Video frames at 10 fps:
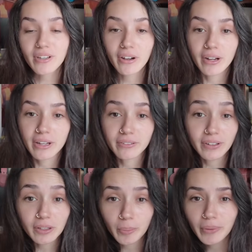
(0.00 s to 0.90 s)
are
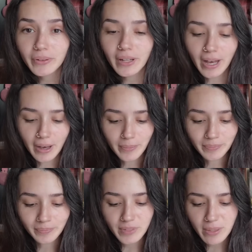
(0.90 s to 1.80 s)
unavailable.
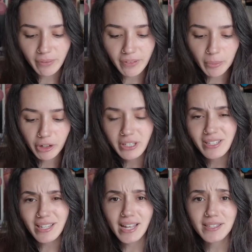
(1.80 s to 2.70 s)
Some of them are in
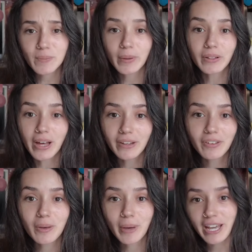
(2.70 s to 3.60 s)
sets, but a lot of
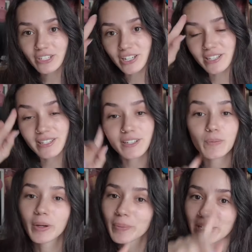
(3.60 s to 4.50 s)
them I just
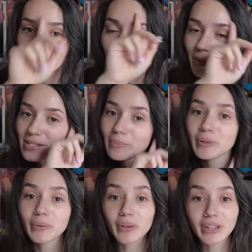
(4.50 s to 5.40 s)
experimented with some
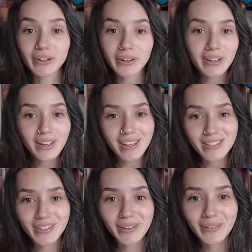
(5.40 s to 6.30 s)
new glitter,
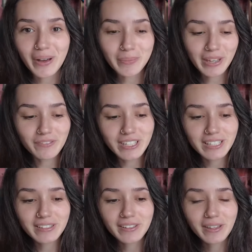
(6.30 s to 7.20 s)
so I'm
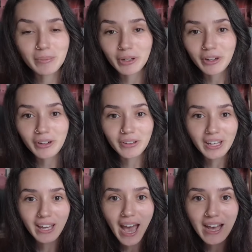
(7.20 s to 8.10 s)
gifting them to her
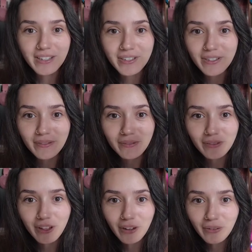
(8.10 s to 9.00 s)
like as,
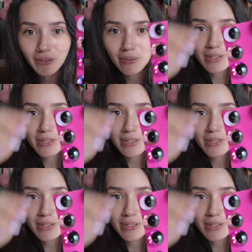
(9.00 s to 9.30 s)
you know, new